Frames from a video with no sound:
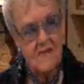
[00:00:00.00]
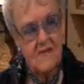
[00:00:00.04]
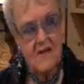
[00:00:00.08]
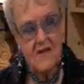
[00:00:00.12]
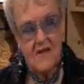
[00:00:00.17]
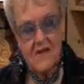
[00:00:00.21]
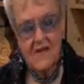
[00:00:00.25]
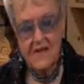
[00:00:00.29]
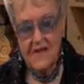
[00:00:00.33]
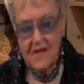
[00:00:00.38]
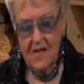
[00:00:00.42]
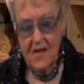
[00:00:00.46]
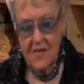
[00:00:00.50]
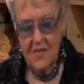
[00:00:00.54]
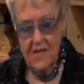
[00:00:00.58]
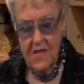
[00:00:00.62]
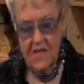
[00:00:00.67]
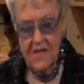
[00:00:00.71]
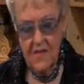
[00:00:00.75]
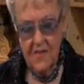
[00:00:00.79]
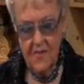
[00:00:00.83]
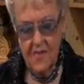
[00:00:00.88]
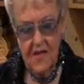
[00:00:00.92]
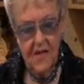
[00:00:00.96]
can you tell me
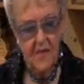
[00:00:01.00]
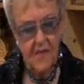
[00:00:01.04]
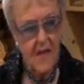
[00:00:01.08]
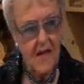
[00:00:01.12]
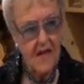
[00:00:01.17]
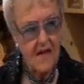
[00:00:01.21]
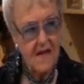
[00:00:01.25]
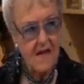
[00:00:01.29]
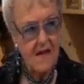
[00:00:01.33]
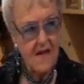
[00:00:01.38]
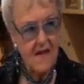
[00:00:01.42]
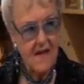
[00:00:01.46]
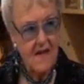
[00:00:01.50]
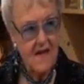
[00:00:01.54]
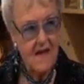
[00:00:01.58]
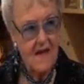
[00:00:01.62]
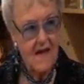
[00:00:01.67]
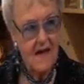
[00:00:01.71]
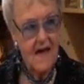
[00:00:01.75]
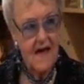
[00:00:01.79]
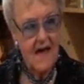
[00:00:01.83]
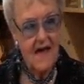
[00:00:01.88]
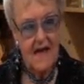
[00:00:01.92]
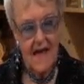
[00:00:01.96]
something about an
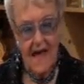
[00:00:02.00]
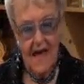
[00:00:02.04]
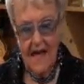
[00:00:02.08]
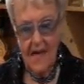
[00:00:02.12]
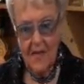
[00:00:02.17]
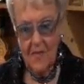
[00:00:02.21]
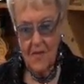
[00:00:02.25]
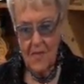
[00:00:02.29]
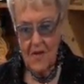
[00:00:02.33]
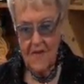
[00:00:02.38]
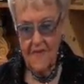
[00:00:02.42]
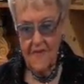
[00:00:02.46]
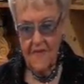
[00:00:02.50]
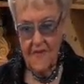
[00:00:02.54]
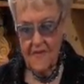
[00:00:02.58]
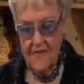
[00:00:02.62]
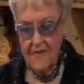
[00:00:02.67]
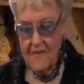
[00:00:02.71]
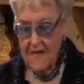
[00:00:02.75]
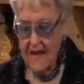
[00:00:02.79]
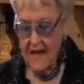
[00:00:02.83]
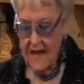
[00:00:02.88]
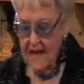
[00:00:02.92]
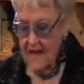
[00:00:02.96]
animal?
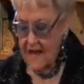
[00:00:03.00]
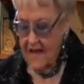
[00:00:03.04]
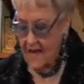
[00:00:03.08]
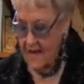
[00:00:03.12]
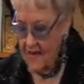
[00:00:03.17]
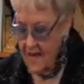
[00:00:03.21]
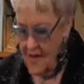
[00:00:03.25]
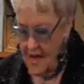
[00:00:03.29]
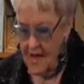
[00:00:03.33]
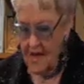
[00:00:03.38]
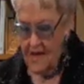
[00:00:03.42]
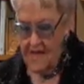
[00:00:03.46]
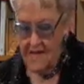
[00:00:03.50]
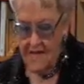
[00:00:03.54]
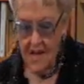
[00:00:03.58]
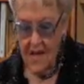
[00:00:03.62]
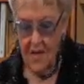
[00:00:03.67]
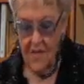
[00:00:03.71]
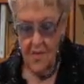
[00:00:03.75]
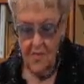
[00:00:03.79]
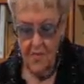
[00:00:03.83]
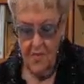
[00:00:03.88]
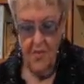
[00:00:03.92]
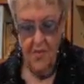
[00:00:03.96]
Say
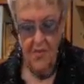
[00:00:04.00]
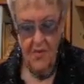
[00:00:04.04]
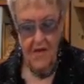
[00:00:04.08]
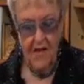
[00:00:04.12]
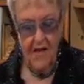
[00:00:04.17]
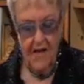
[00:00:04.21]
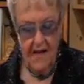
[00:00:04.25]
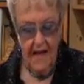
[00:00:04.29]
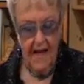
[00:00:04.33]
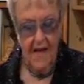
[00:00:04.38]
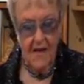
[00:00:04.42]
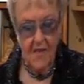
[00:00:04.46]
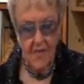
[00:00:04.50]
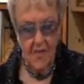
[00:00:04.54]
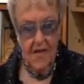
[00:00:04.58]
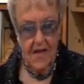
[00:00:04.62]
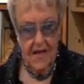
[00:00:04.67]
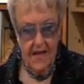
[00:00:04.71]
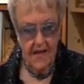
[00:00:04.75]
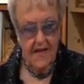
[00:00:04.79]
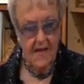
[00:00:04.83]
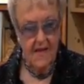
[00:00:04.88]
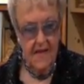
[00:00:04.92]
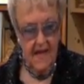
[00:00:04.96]
we brought an animal
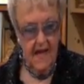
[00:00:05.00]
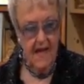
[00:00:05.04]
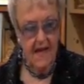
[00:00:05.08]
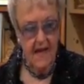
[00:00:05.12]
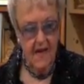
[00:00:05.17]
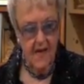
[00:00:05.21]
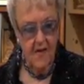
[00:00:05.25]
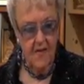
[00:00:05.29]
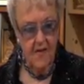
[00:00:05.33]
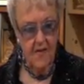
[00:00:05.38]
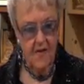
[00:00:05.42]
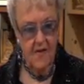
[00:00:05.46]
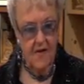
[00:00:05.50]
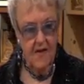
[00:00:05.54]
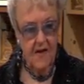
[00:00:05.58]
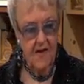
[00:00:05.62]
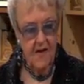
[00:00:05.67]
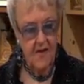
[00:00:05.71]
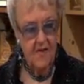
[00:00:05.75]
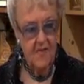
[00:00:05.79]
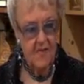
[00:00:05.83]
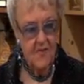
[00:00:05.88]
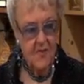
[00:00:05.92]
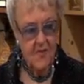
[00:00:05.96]
in now,
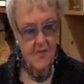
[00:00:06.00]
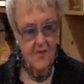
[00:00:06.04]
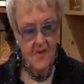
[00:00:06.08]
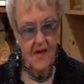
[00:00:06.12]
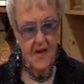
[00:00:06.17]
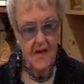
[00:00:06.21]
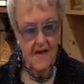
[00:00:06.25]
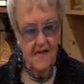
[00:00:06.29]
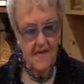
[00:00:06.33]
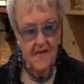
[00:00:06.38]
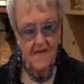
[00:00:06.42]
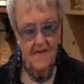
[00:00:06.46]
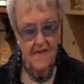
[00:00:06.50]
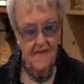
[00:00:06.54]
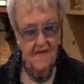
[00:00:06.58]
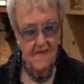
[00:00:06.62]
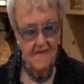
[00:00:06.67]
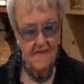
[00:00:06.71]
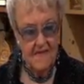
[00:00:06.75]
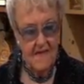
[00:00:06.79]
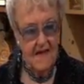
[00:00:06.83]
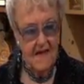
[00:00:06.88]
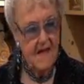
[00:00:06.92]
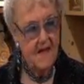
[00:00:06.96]
and
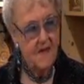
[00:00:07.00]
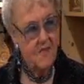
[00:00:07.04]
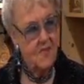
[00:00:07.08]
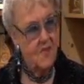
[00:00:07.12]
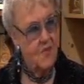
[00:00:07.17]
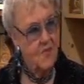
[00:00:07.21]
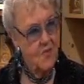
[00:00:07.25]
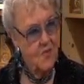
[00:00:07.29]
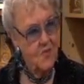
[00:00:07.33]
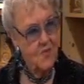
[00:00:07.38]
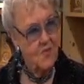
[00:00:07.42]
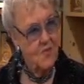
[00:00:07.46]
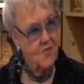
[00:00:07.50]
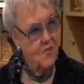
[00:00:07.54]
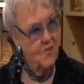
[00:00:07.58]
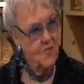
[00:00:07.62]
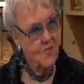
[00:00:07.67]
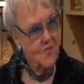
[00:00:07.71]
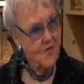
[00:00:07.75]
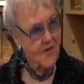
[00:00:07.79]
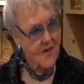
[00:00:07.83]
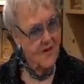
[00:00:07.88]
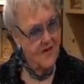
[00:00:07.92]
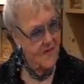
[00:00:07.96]
the animal
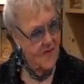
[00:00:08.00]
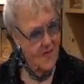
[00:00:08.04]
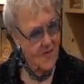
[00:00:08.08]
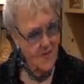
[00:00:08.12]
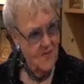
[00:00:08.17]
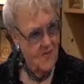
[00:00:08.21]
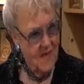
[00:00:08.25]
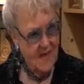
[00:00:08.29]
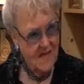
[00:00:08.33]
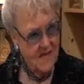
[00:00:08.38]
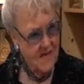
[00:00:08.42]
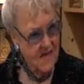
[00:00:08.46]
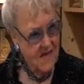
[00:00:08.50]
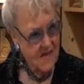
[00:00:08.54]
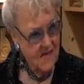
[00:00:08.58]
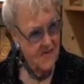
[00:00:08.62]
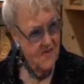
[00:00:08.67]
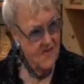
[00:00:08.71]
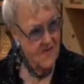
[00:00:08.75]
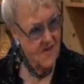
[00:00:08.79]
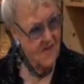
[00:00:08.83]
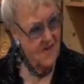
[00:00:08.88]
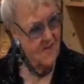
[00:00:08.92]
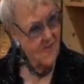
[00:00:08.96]
would give you a message for that?